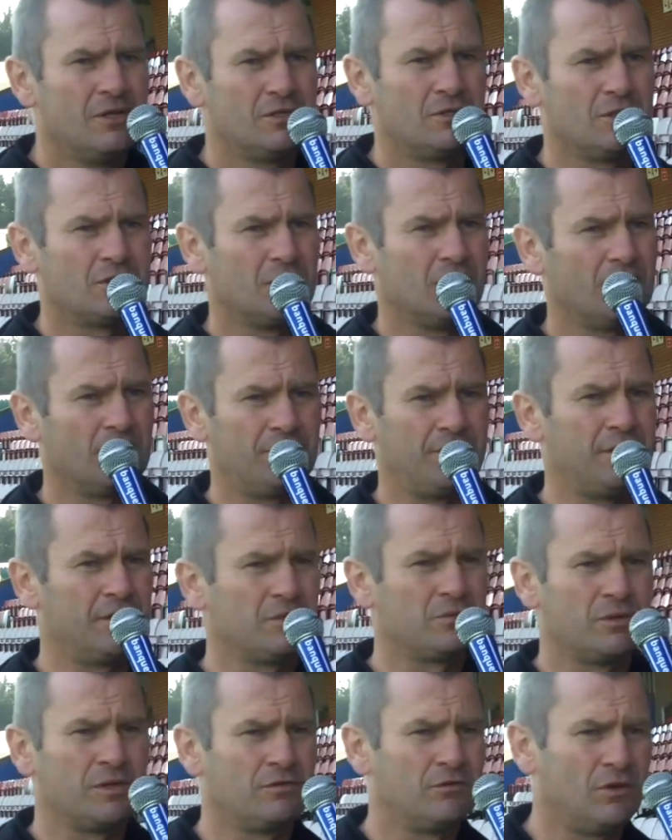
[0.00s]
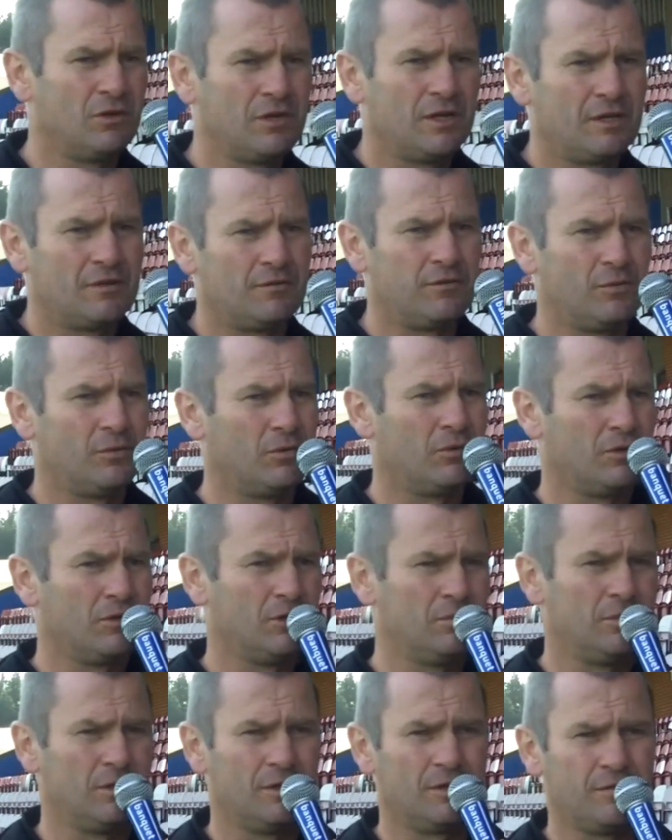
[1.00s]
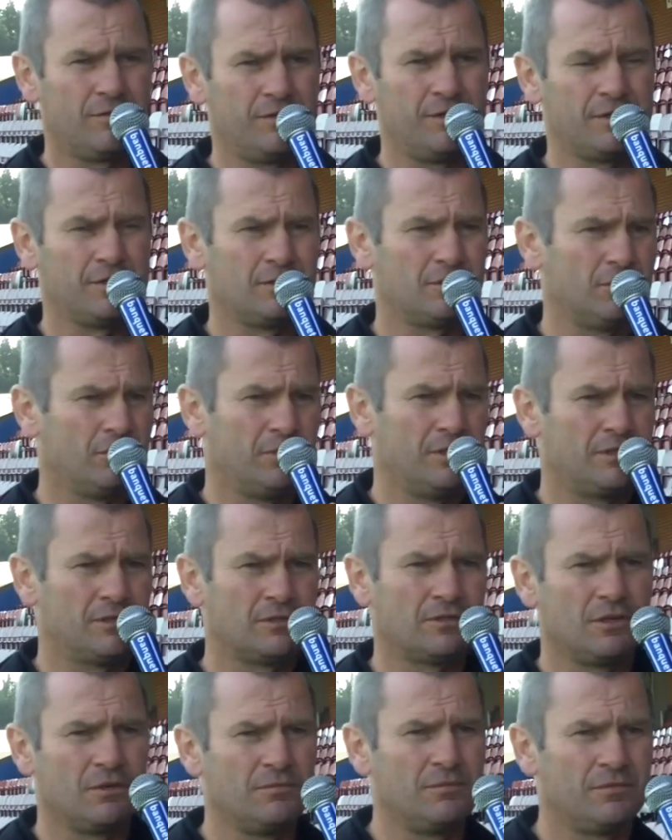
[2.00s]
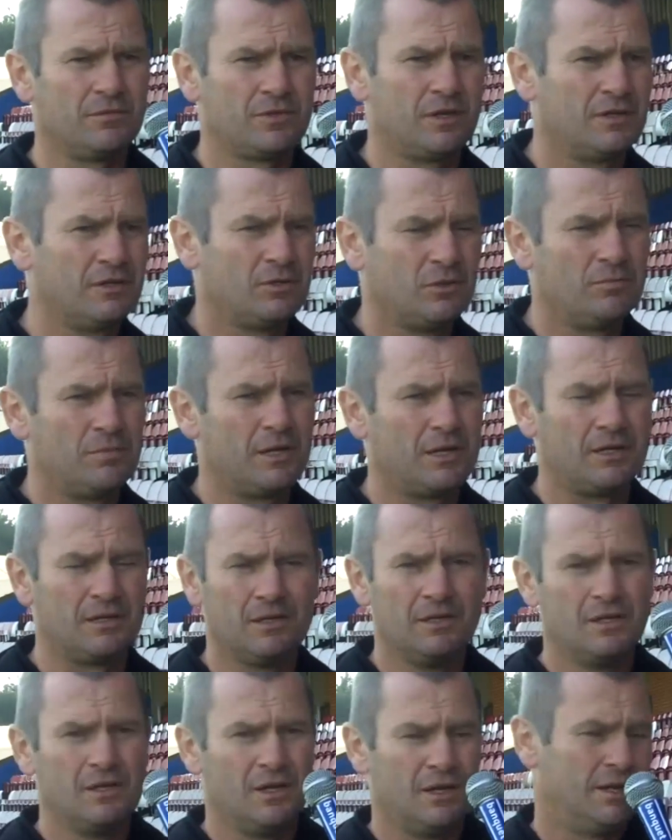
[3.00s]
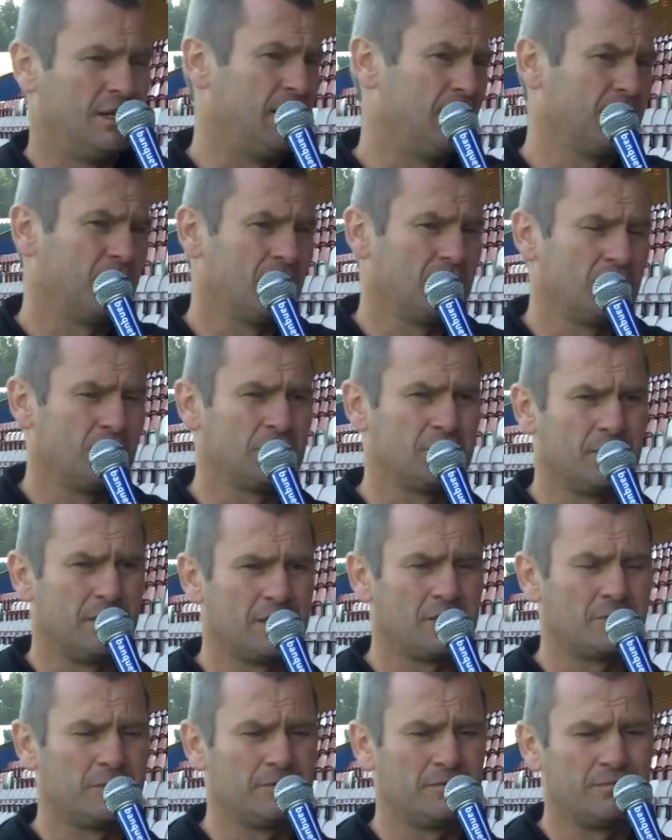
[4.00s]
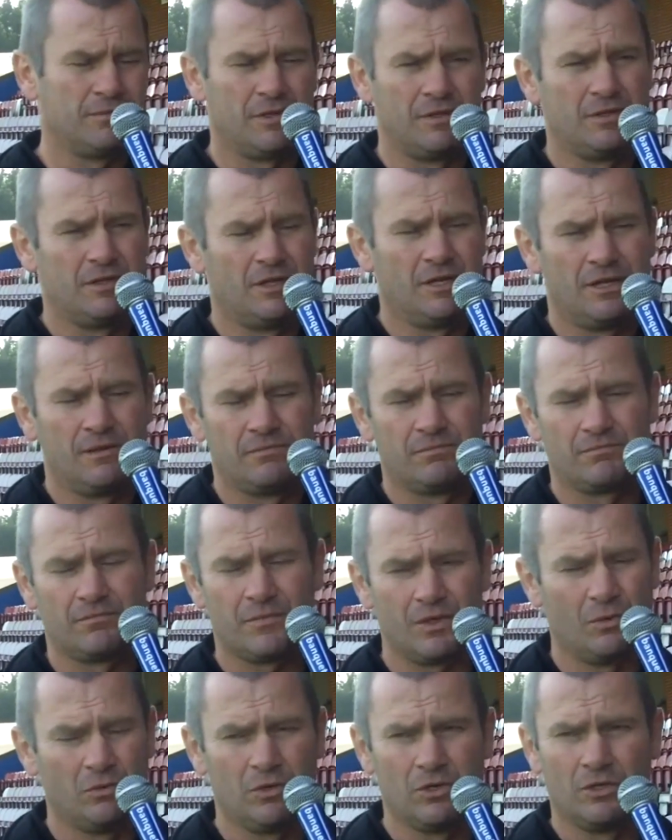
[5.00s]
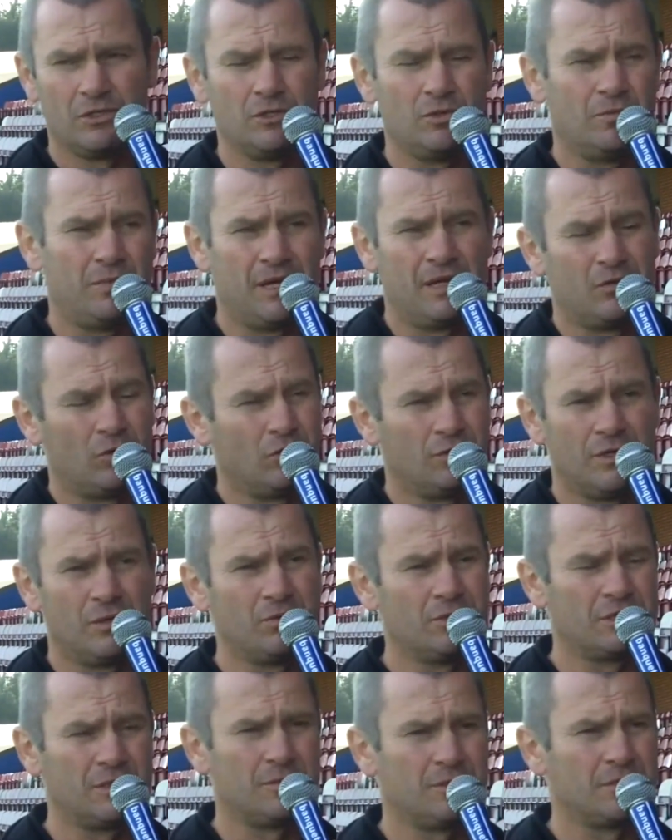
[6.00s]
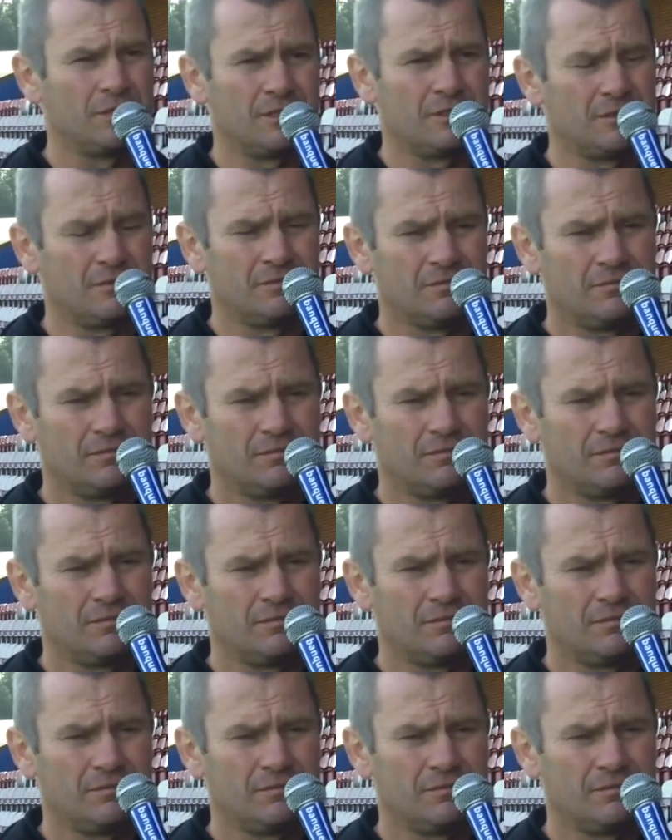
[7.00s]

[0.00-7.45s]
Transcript: So there's a lot of things that are wrong at the football club, a lot of things. So we just got to try to do better. And I've got to do as management, and we've got to do better all round, simple as that.